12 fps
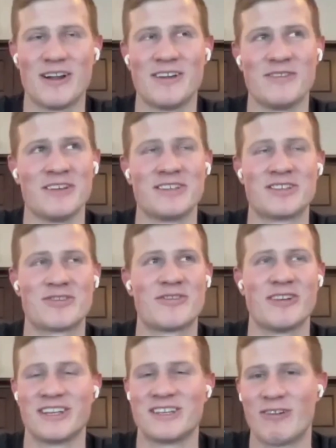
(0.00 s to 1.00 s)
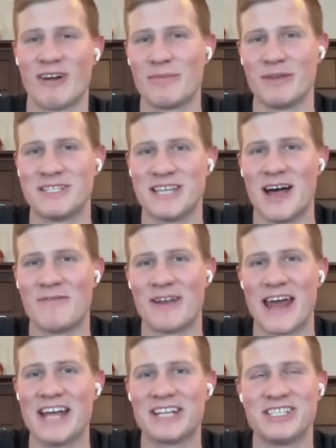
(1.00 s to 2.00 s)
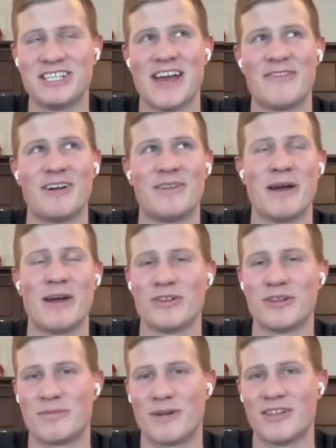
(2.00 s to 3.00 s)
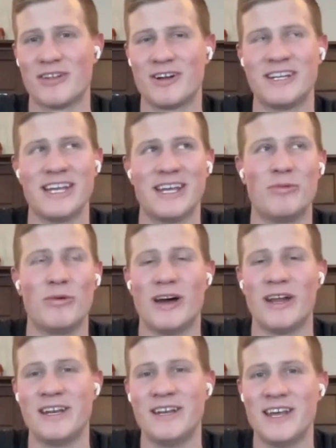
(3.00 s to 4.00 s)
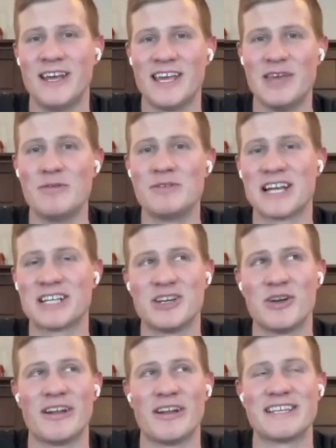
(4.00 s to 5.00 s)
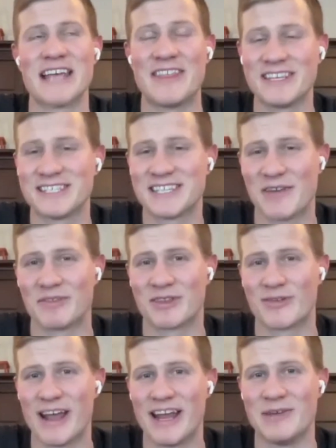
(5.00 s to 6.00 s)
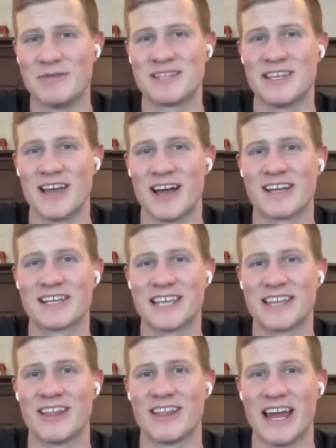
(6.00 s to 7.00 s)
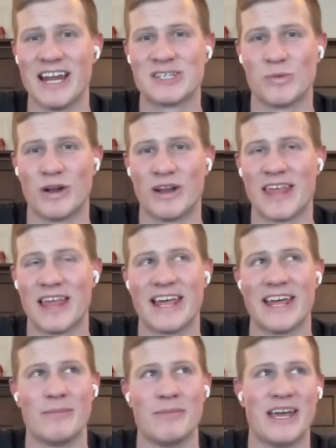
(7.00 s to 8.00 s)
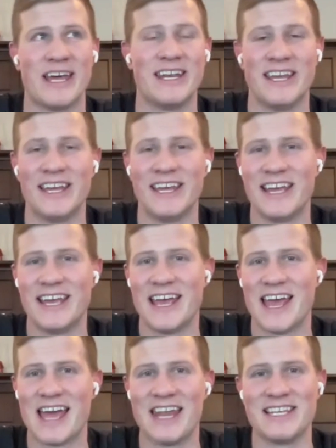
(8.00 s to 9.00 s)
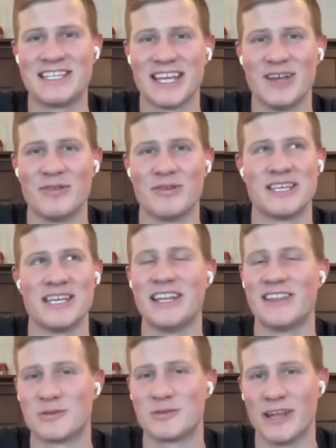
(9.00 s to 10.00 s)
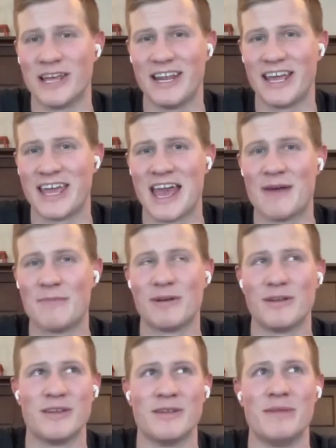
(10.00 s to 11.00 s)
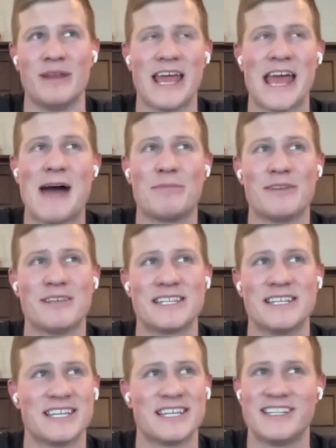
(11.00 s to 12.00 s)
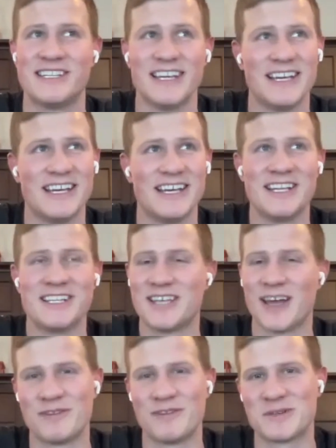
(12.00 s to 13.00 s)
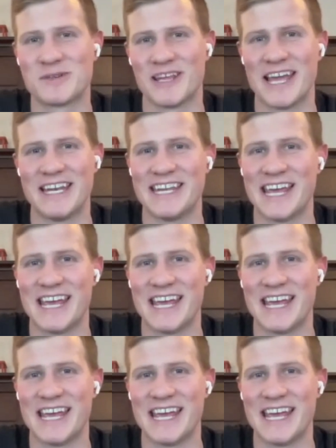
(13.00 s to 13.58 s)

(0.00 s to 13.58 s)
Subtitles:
were incredibly tough. And I actually my older brother did one. He was actually going to, I think, seventh grade. He was the youngest and the lightest one, and they let him in. And he said he did the 28-day camp in Minneapolis. And he said, toughest 28